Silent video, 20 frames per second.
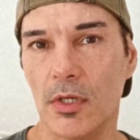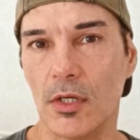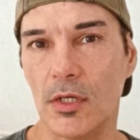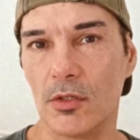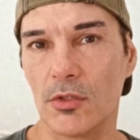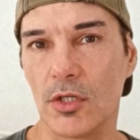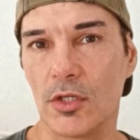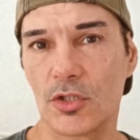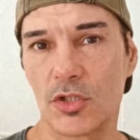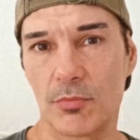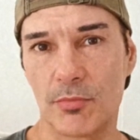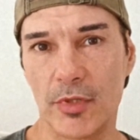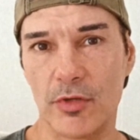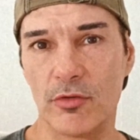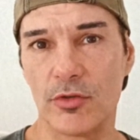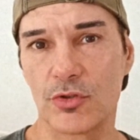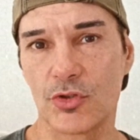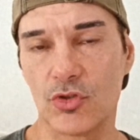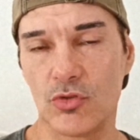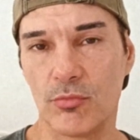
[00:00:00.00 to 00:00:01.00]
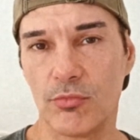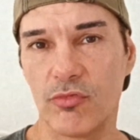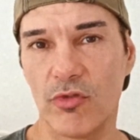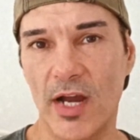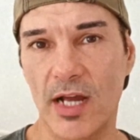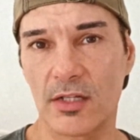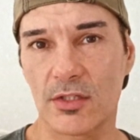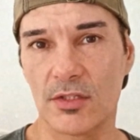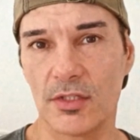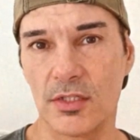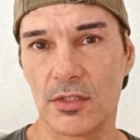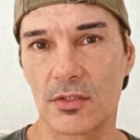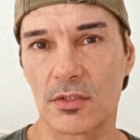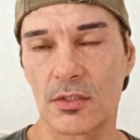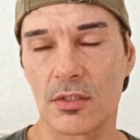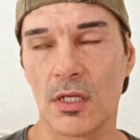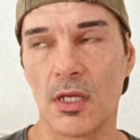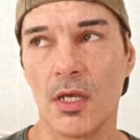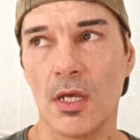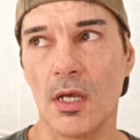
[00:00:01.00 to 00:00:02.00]
a, a spiritual
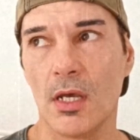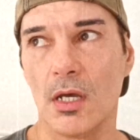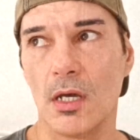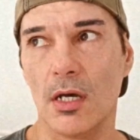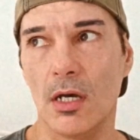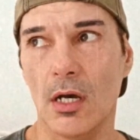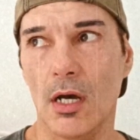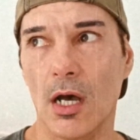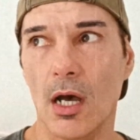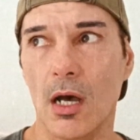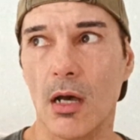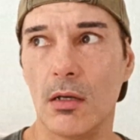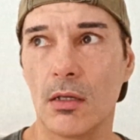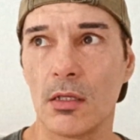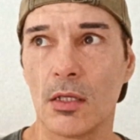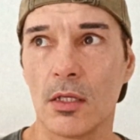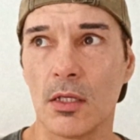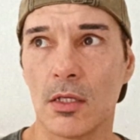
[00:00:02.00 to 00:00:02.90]
practice. Uh,